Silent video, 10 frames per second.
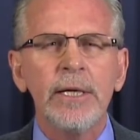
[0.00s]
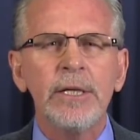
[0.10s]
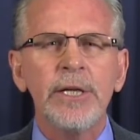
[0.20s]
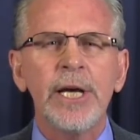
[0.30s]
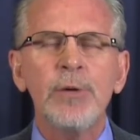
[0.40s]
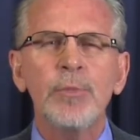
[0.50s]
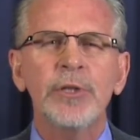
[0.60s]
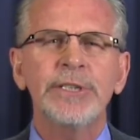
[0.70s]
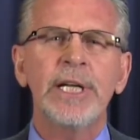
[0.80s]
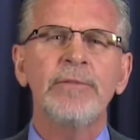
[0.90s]

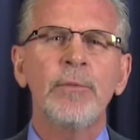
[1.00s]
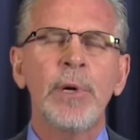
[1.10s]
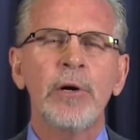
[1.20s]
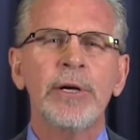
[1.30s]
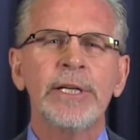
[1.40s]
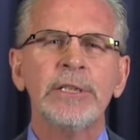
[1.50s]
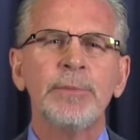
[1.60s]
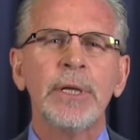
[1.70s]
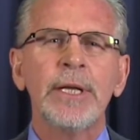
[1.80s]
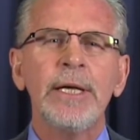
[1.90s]
10% of Americans
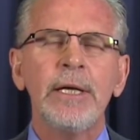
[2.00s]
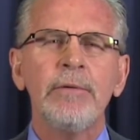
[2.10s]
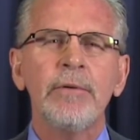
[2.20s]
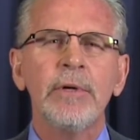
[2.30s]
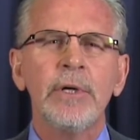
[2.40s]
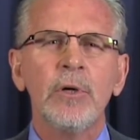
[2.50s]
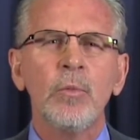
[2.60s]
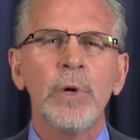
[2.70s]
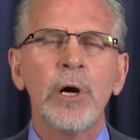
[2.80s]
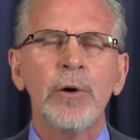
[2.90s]
believe
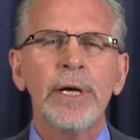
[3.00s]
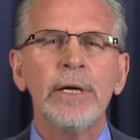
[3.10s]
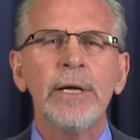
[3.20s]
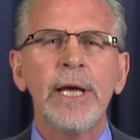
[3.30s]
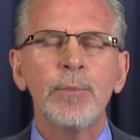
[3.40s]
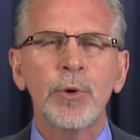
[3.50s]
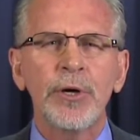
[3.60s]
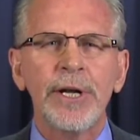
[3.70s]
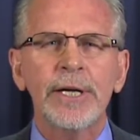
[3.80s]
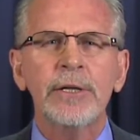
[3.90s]
we are in a
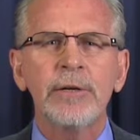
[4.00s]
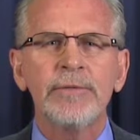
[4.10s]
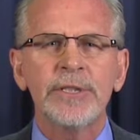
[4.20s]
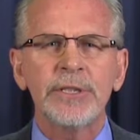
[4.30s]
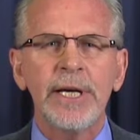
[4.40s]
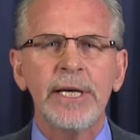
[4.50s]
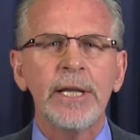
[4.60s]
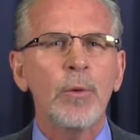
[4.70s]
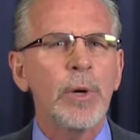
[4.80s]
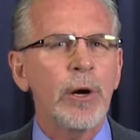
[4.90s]
productive state,
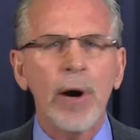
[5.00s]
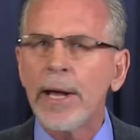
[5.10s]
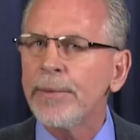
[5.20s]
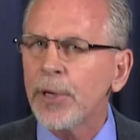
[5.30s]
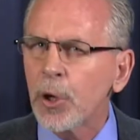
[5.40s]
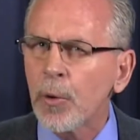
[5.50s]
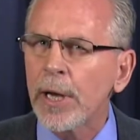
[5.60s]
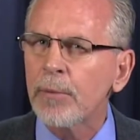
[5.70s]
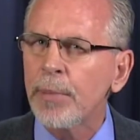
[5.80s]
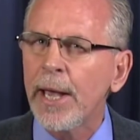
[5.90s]
that we are on the
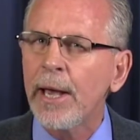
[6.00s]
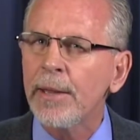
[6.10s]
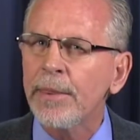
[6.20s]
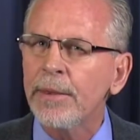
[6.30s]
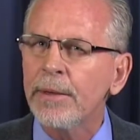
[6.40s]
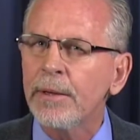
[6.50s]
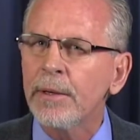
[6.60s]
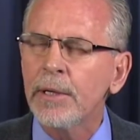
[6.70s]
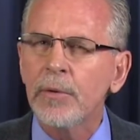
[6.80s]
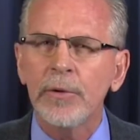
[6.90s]
correct path.
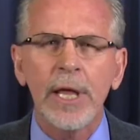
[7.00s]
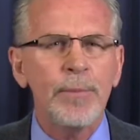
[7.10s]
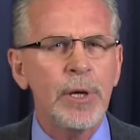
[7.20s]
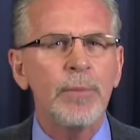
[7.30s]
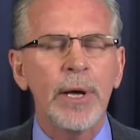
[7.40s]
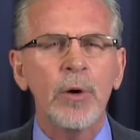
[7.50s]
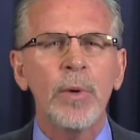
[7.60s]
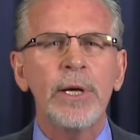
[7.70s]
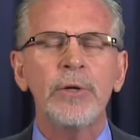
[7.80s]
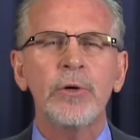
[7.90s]
Would that be a better
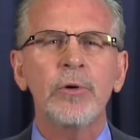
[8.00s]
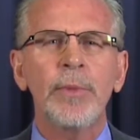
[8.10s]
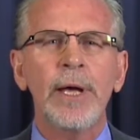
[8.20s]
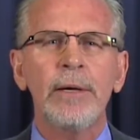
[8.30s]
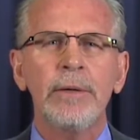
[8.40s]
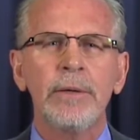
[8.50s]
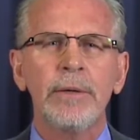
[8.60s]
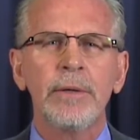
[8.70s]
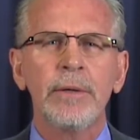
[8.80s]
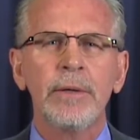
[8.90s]
way to term that?
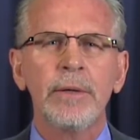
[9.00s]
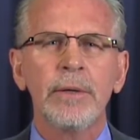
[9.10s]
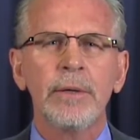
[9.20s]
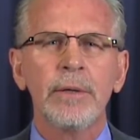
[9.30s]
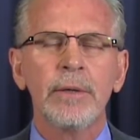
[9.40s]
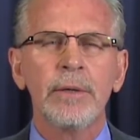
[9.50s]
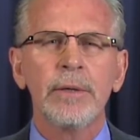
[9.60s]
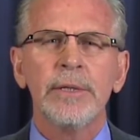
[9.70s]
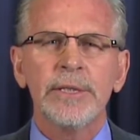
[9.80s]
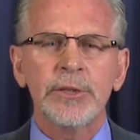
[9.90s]

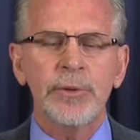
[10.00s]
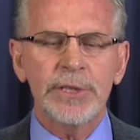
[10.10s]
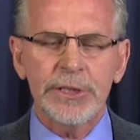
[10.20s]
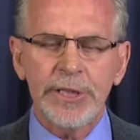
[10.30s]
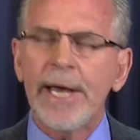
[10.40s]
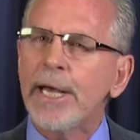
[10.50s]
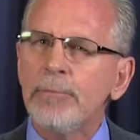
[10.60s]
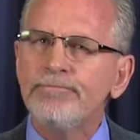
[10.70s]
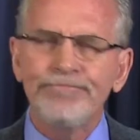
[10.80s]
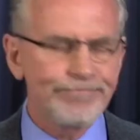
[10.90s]
So
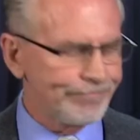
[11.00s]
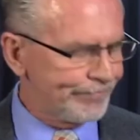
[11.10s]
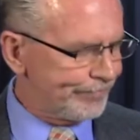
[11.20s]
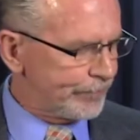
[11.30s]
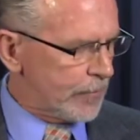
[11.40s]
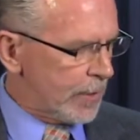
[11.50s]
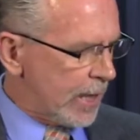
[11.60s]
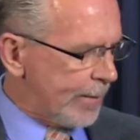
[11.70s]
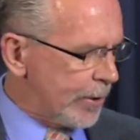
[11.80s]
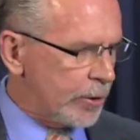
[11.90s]
instead,
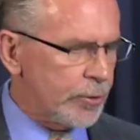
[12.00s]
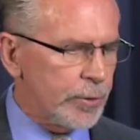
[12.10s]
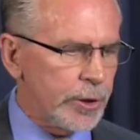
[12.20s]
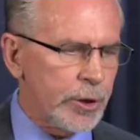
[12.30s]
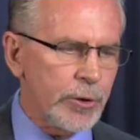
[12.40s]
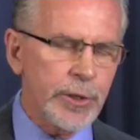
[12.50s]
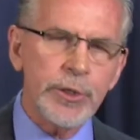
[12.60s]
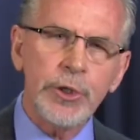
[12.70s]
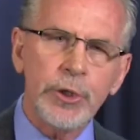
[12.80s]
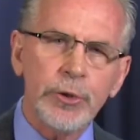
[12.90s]
I'm here to
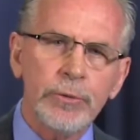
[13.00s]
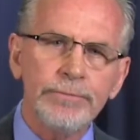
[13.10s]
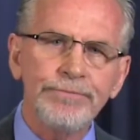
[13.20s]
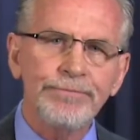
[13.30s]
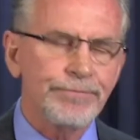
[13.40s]
encourage you.